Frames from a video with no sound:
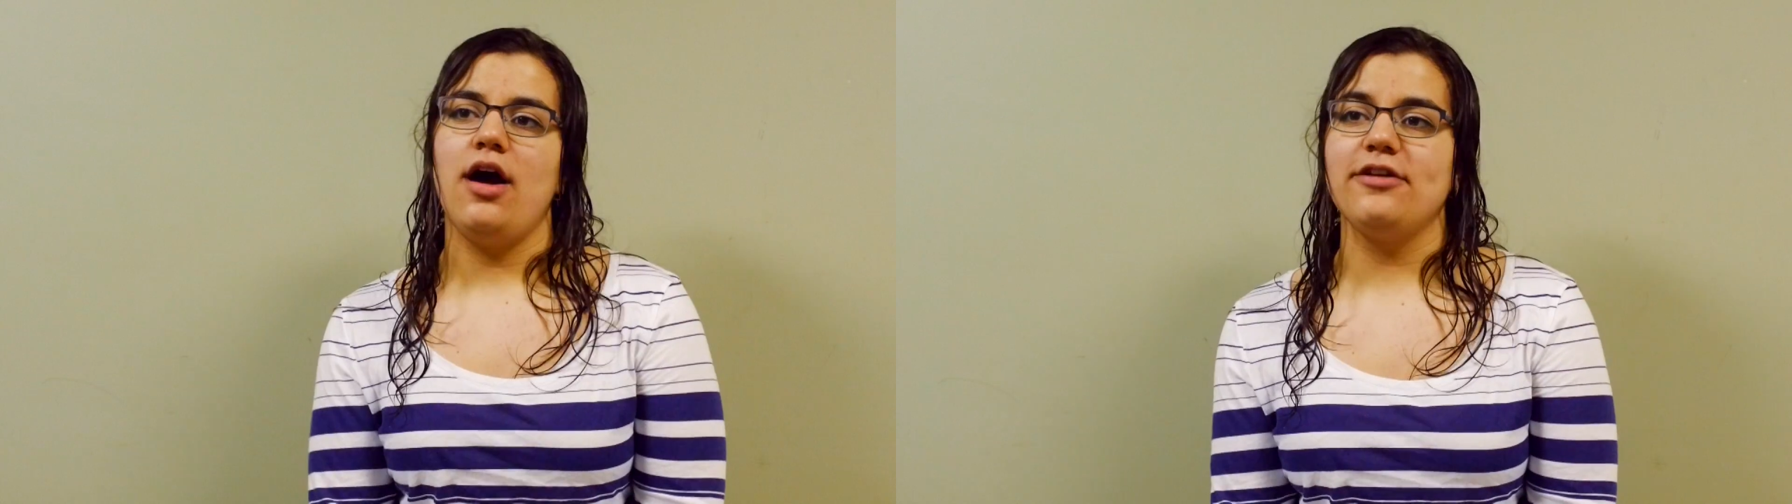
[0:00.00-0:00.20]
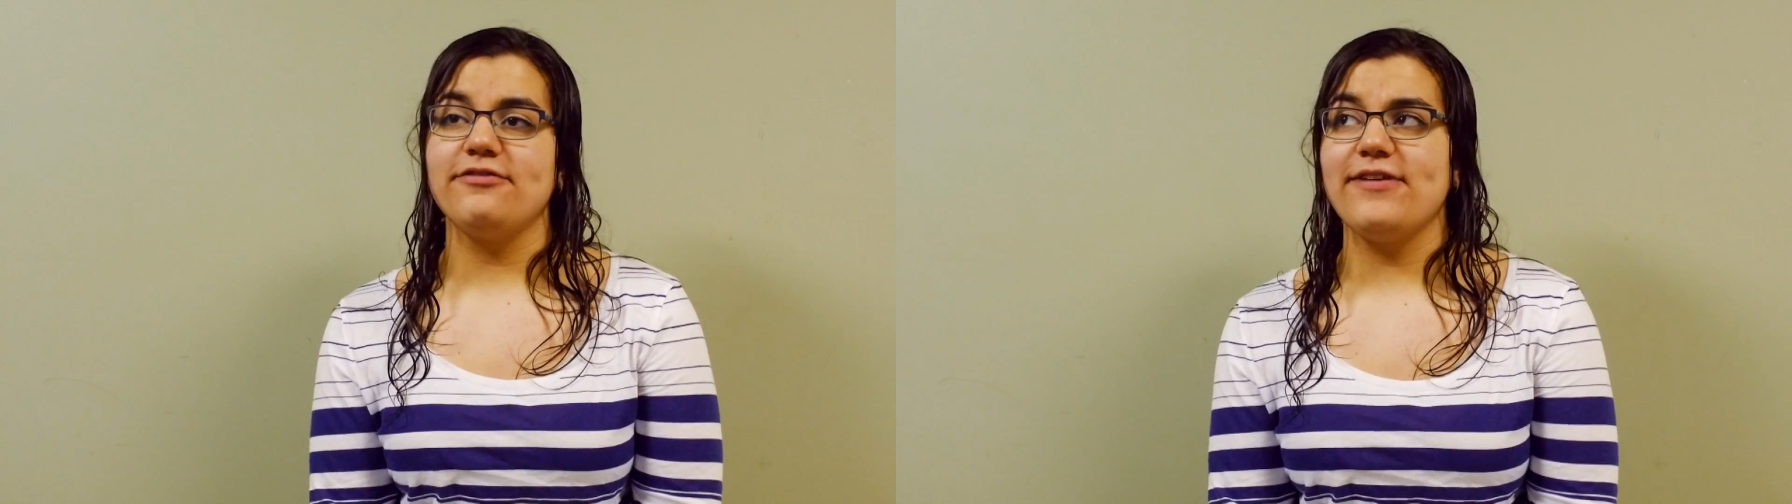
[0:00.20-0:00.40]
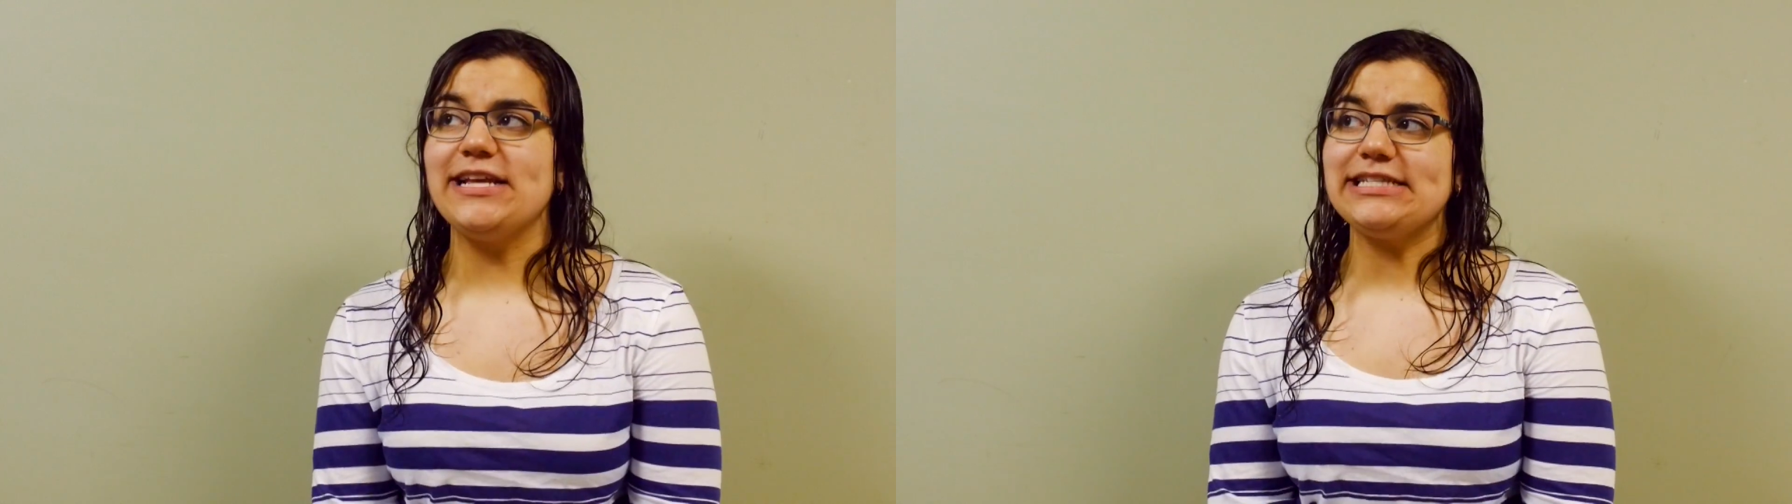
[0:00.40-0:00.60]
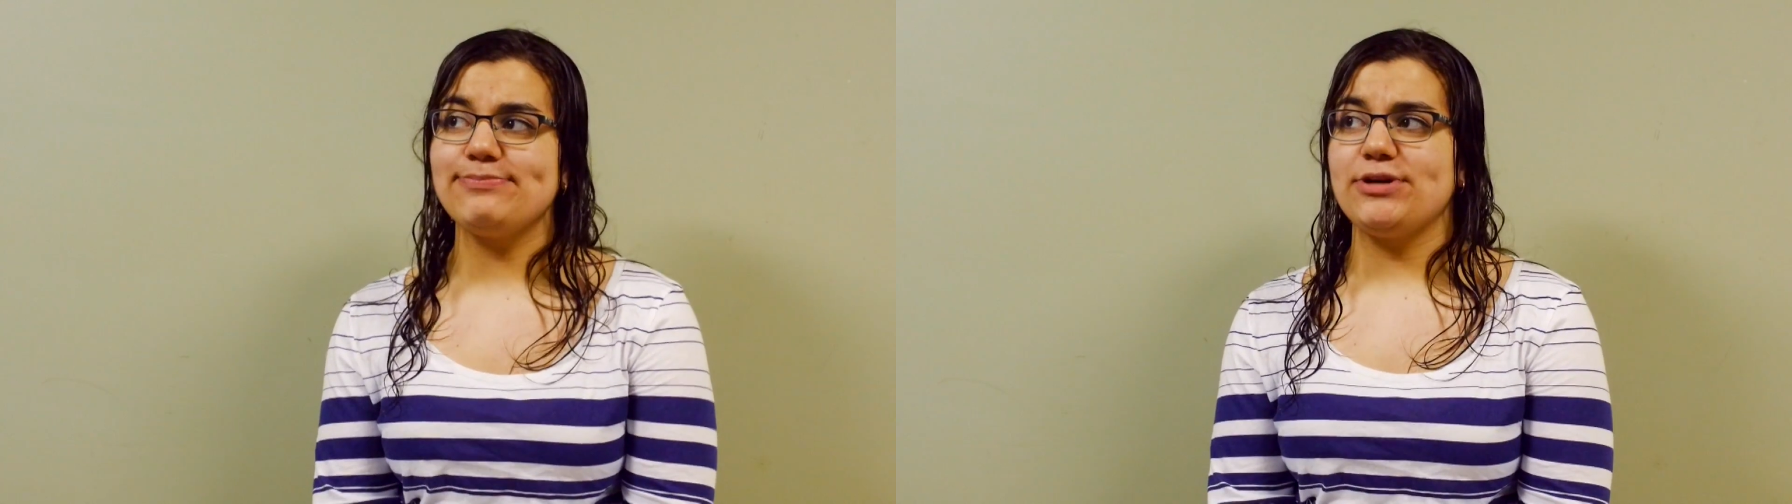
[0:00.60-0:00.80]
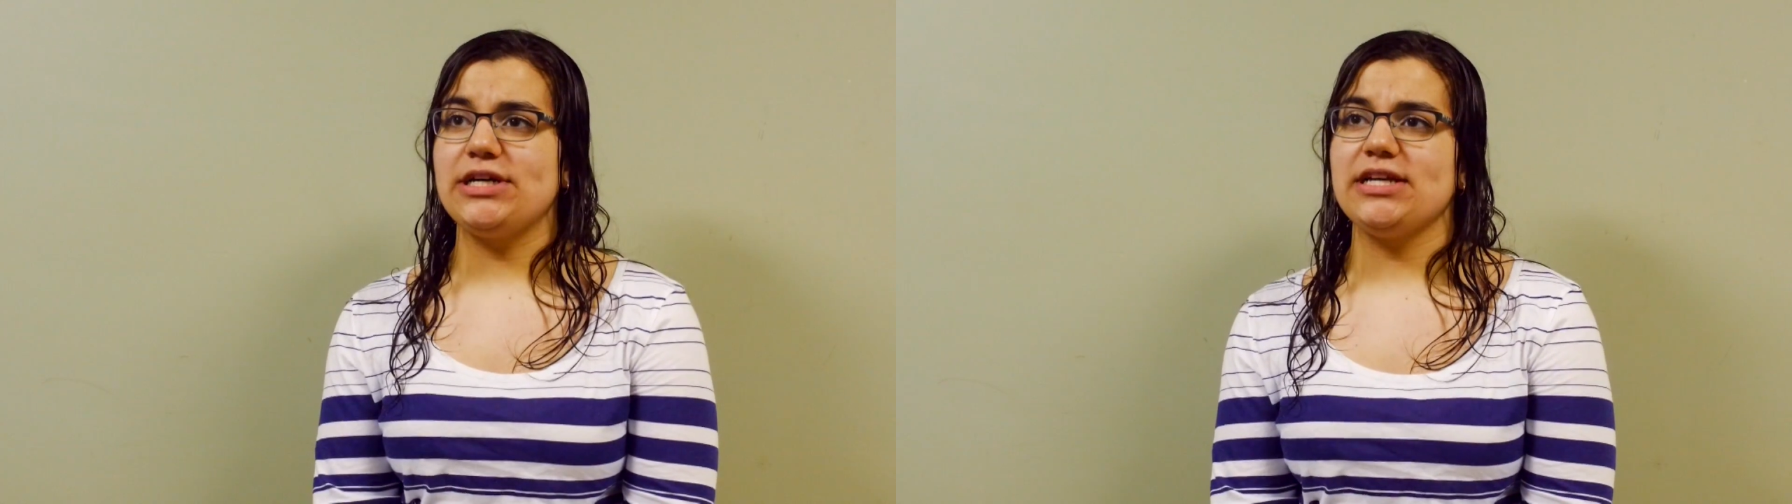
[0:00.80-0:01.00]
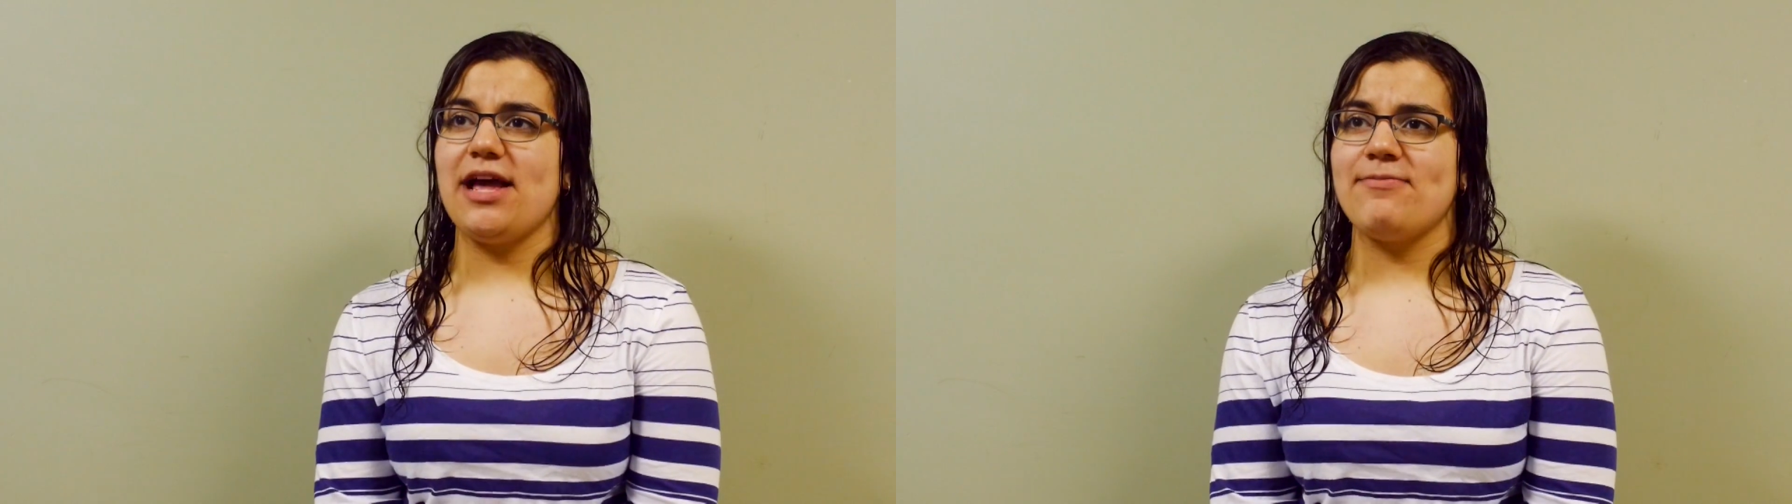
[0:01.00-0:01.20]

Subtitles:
On Facebook,